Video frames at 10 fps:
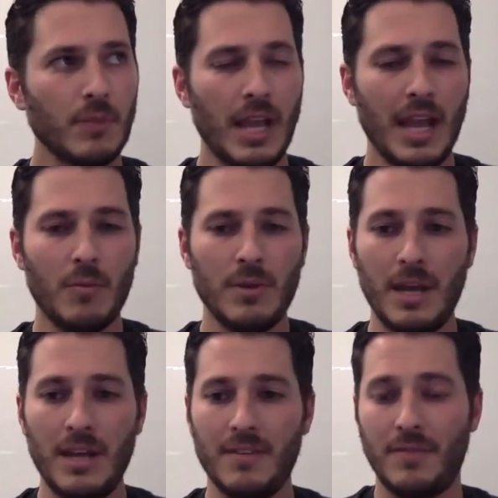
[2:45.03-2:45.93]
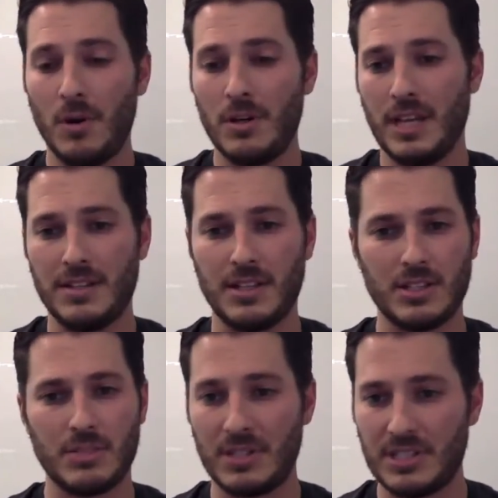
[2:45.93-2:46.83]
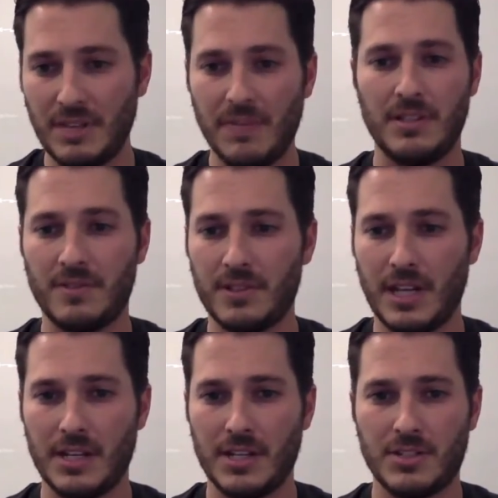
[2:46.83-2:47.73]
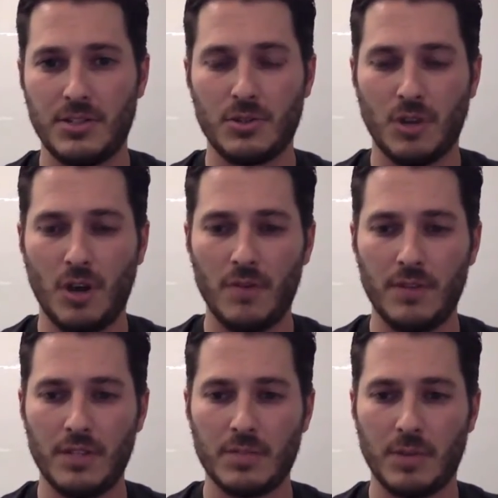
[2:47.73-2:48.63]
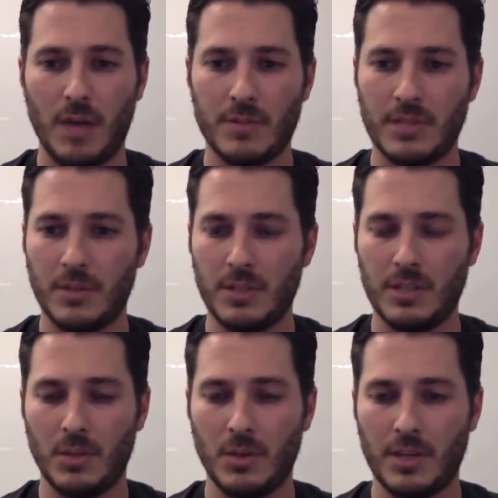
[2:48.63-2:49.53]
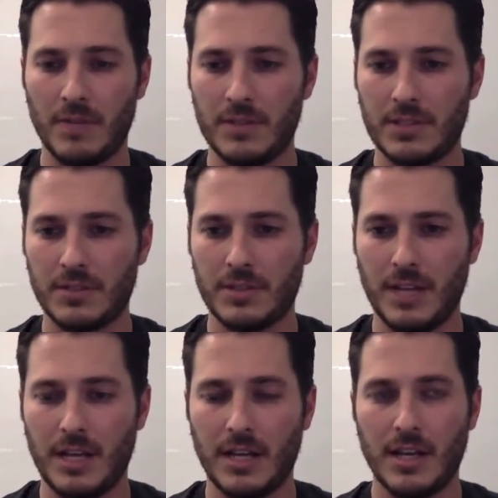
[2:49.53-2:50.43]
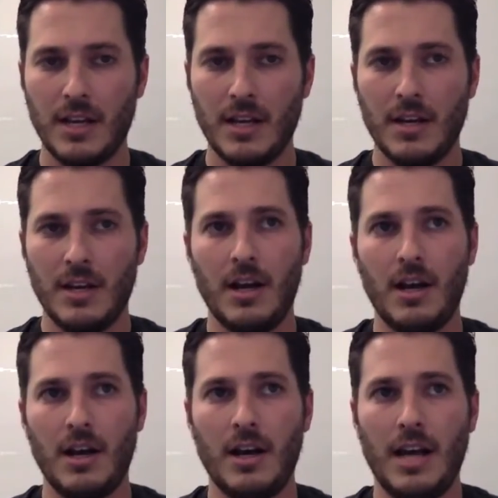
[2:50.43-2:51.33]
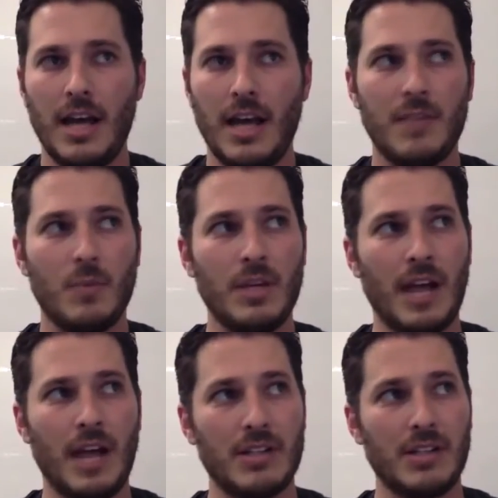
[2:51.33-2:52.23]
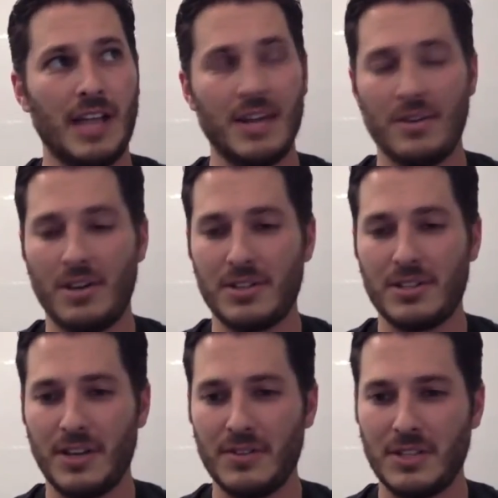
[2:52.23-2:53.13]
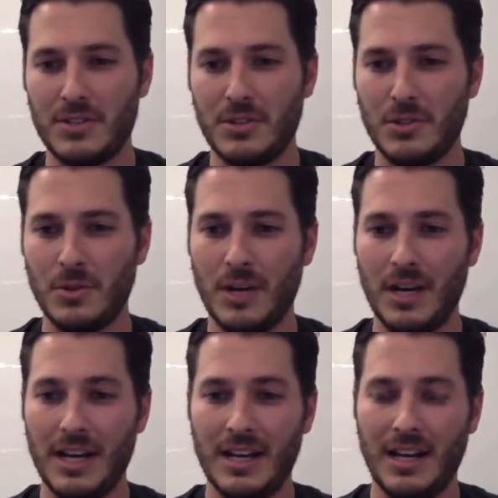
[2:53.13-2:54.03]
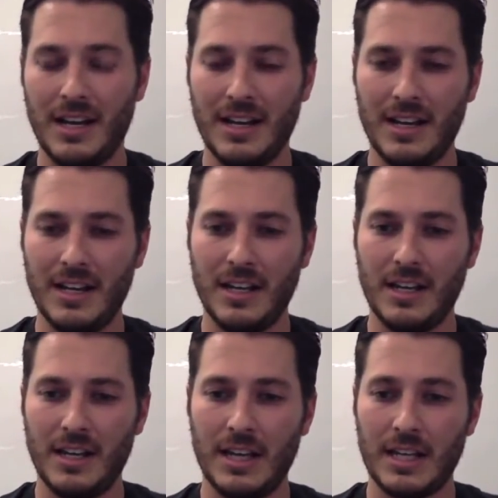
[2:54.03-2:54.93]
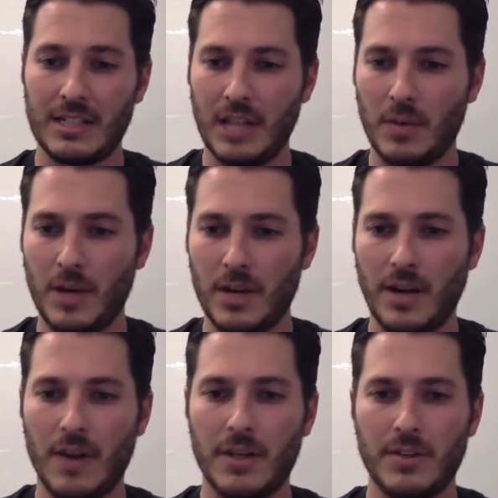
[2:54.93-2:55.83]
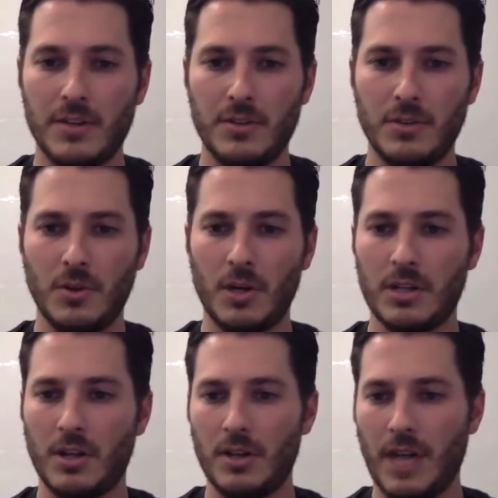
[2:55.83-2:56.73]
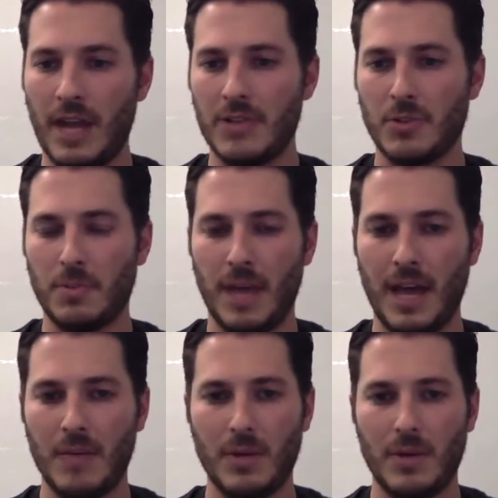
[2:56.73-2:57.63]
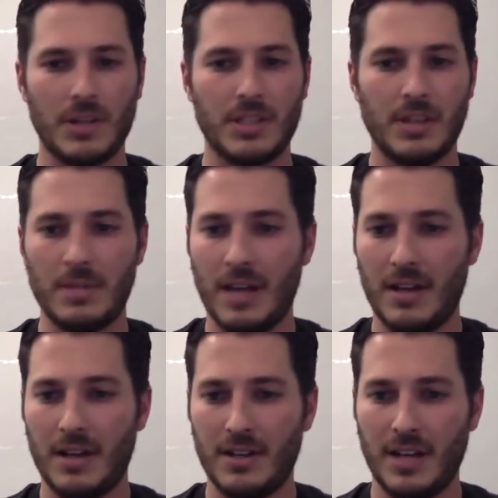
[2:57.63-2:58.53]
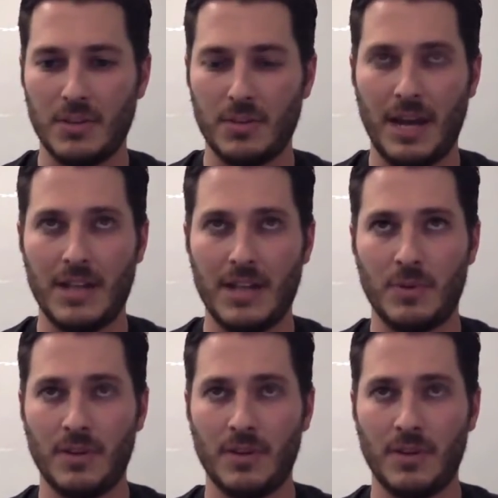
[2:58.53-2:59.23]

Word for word: And we made it for dentists, specifically for dentists, to solve these problems that we deal with every single day. And we actually entered ourselves into an accelerator out here in New York called AngelPad. We were accepted out here to AngelPad. It's